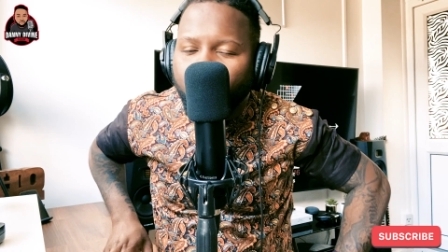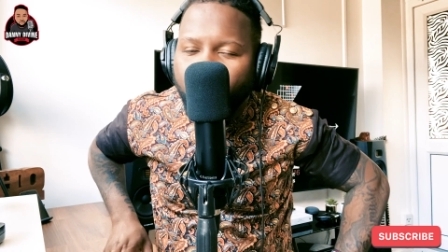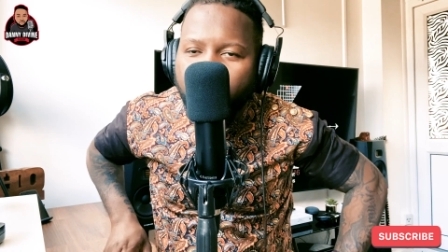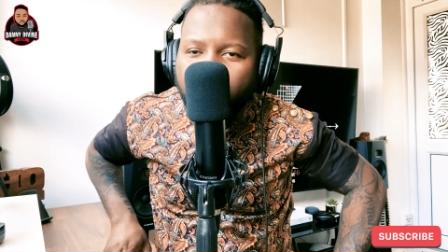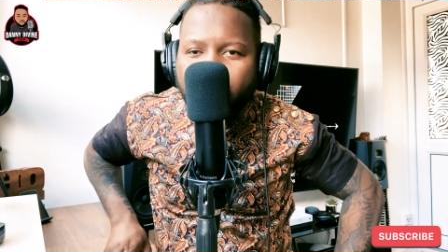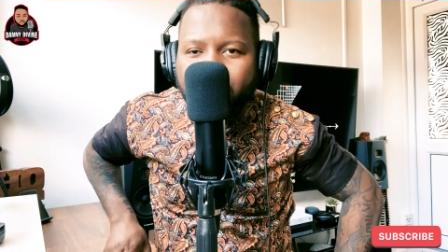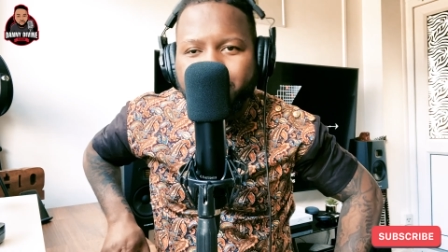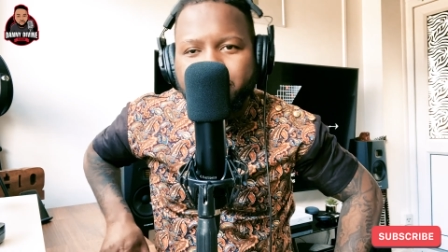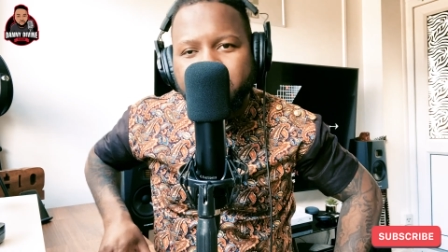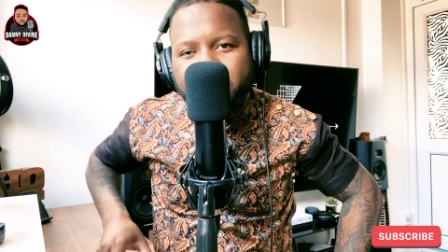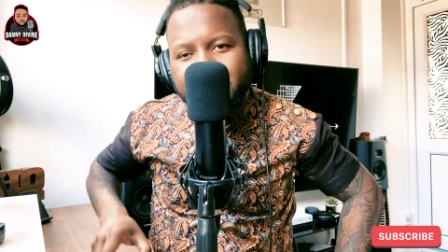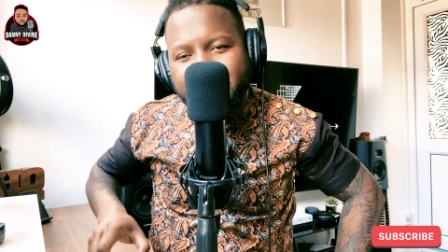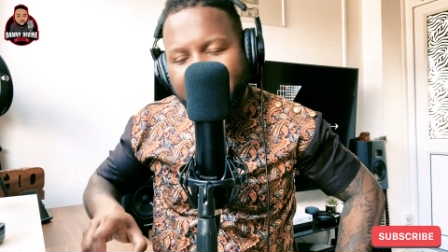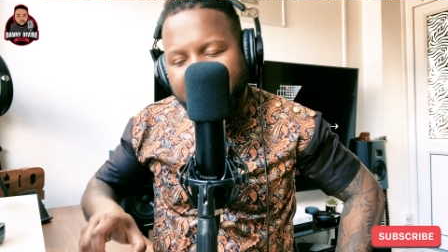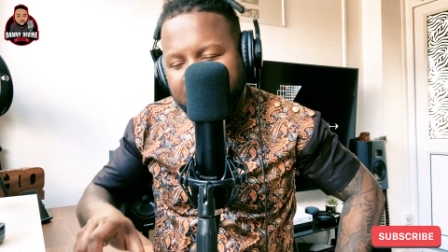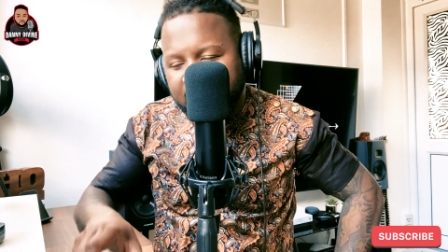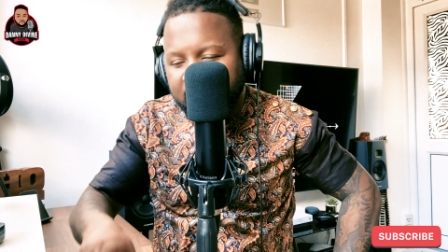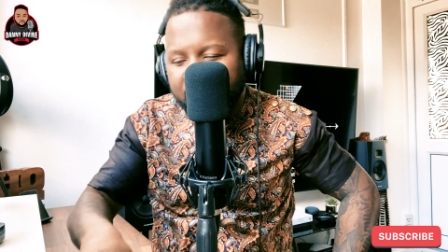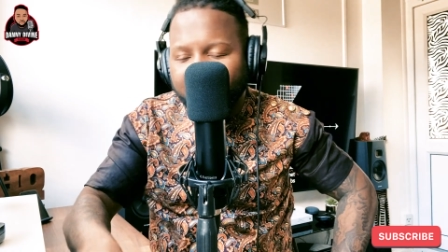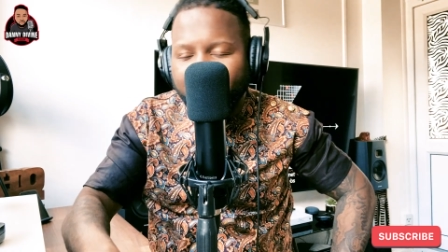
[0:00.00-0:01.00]
Welcome to the
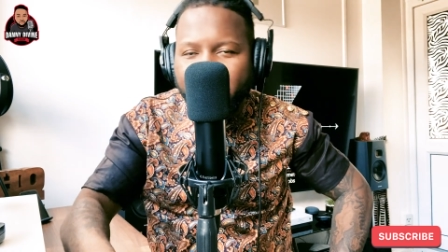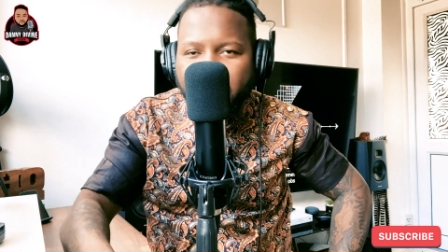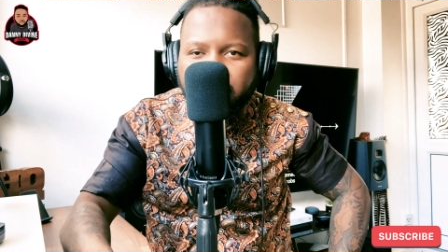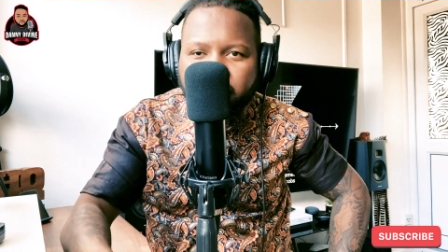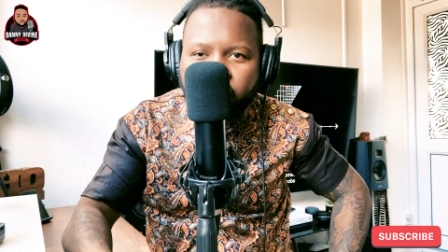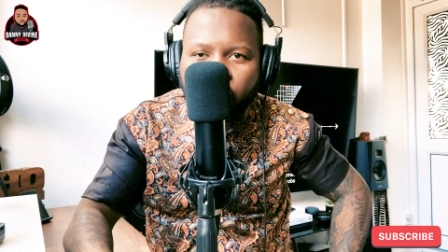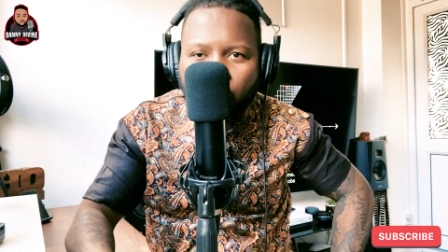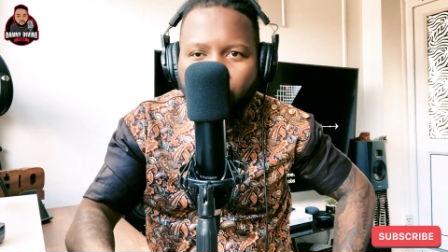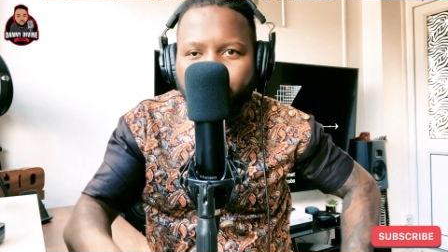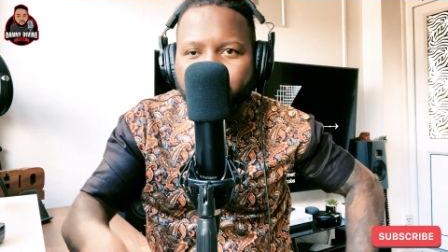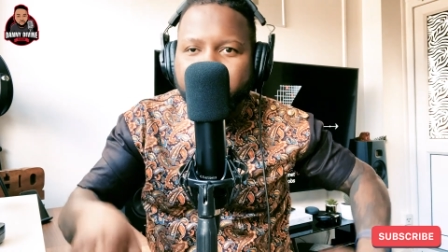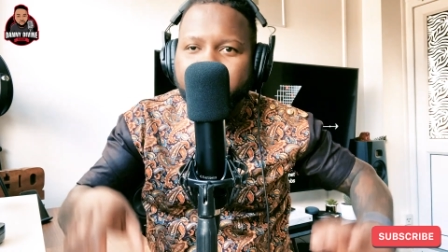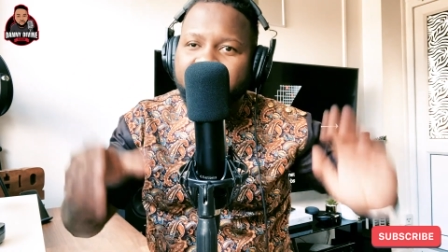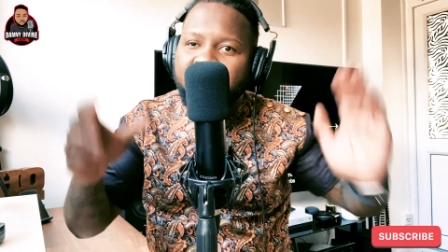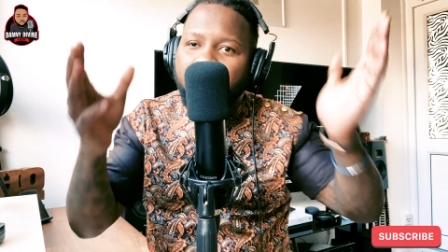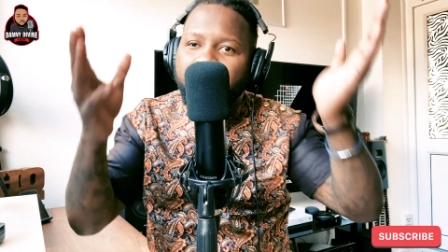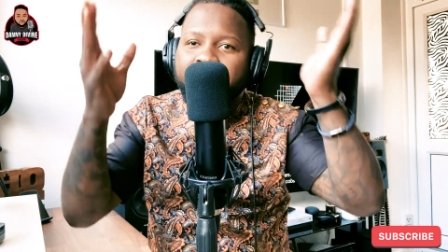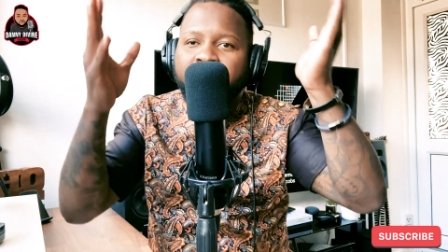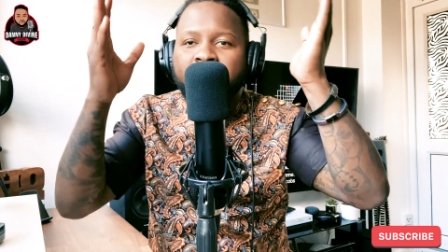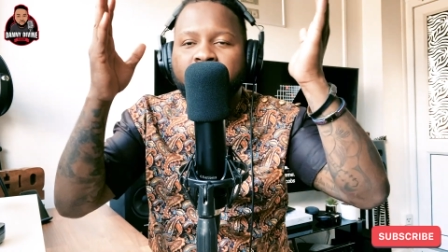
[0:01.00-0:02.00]
Danny Divine Show.
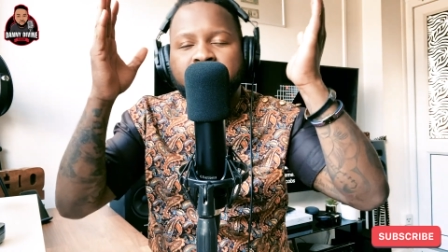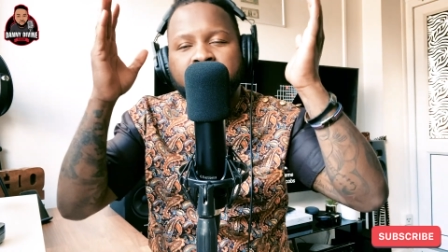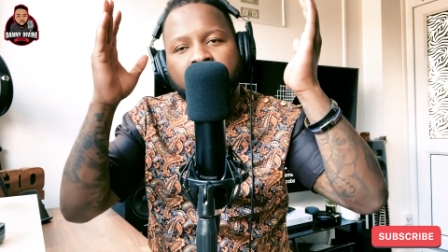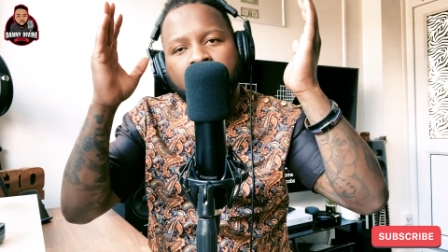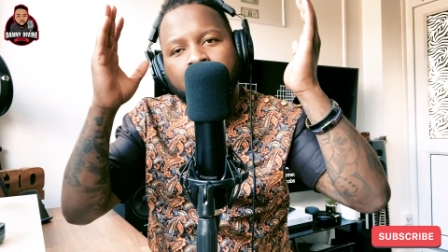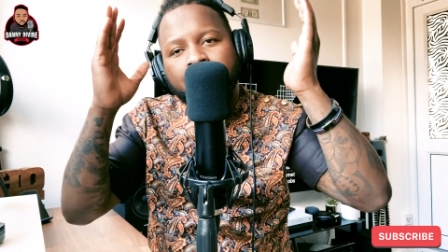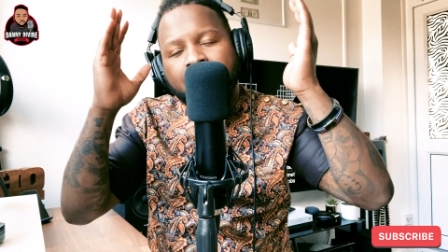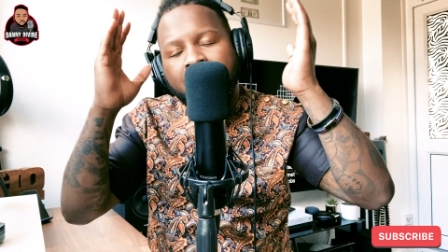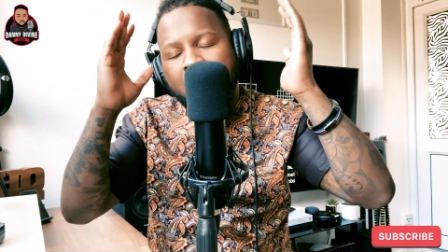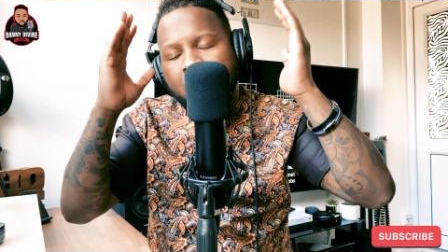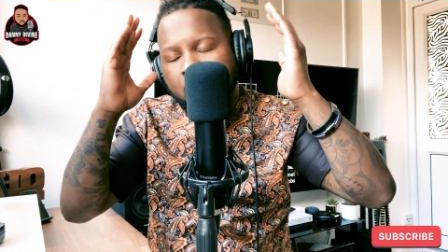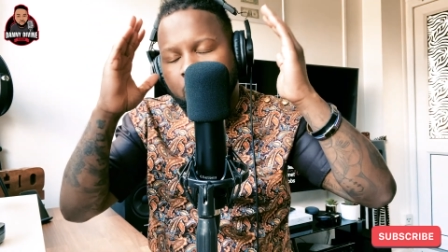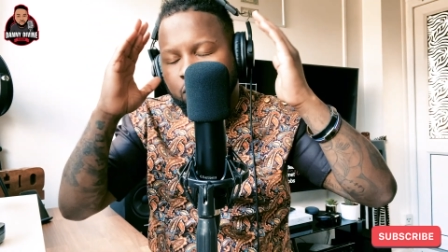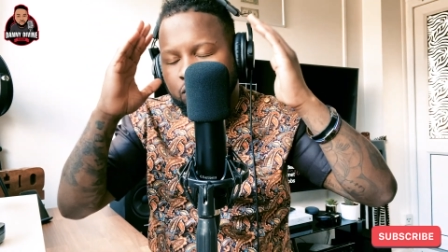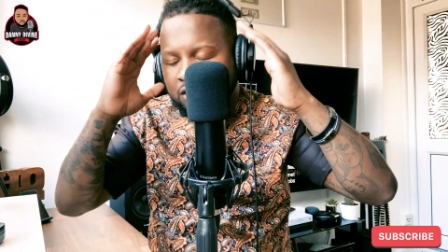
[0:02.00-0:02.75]
Today, we're going to talk about